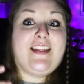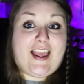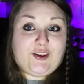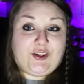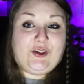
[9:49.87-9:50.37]

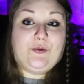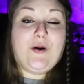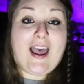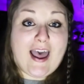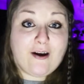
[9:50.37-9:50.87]
then you
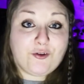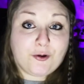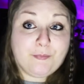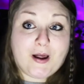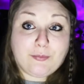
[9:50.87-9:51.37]
have
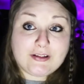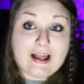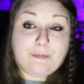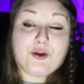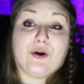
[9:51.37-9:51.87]
your bubble
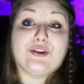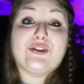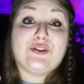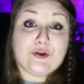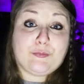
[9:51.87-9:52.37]
up you're
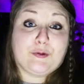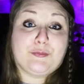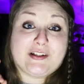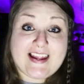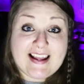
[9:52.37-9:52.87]
super
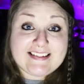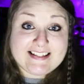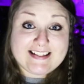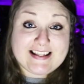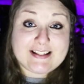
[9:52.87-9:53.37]

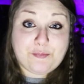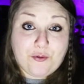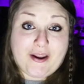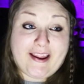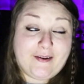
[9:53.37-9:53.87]
protected at this
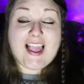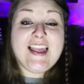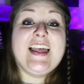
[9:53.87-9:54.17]
point